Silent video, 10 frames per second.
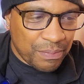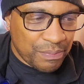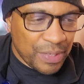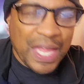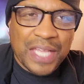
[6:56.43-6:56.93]

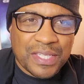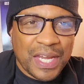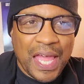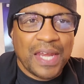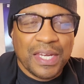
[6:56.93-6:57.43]
He hasn't
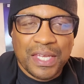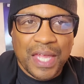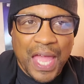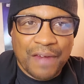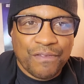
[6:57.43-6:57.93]
had
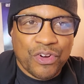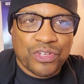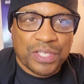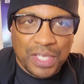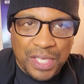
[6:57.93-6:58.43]
any
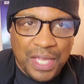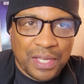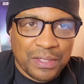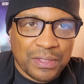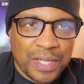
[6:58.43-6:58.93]
adversity
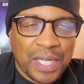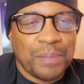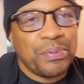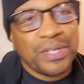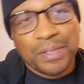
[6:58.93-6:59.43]
yet. And
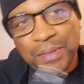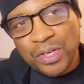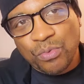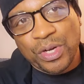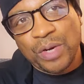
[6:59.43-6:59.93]
to put him in
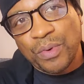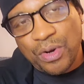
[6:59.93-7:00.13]
the ring with